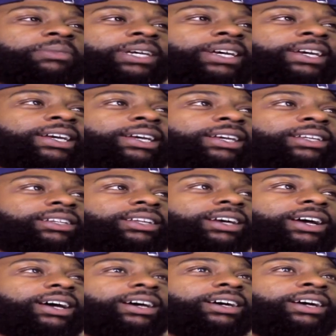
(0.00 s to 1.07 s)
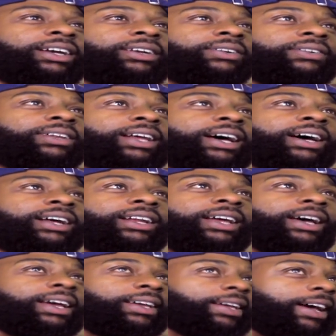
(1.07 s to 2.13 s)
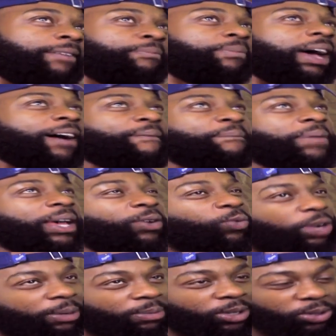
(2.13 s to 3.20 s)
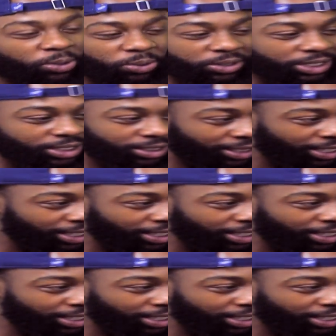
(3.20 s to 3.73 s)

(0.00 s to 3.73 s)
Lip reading: Man, I ain't gonna lie. Like, I've met women who